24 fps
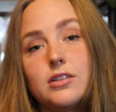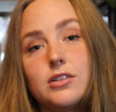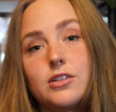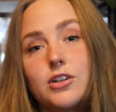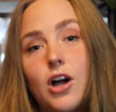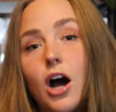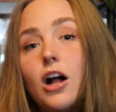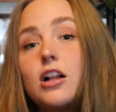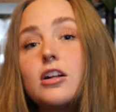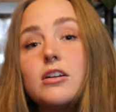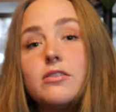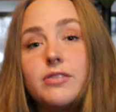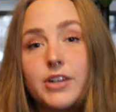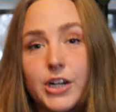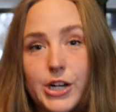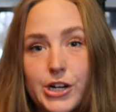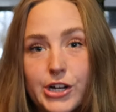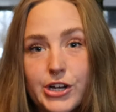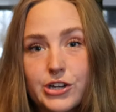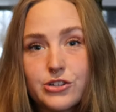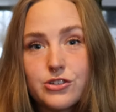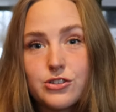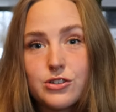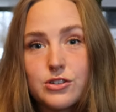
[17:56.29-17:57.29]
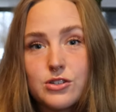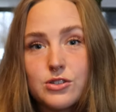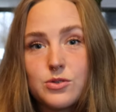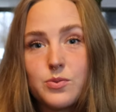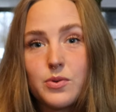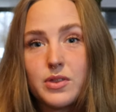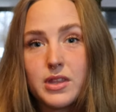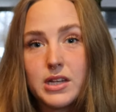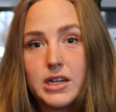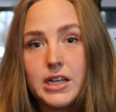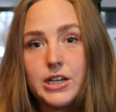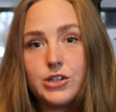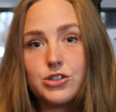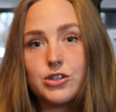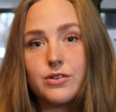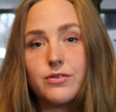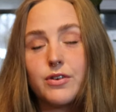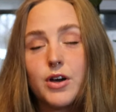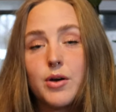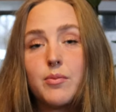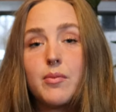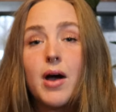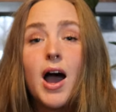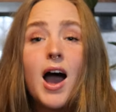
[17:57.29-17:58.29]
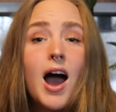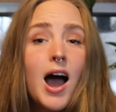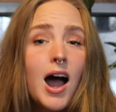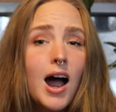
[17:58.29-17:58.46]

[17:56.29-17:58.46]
color variations within each of them.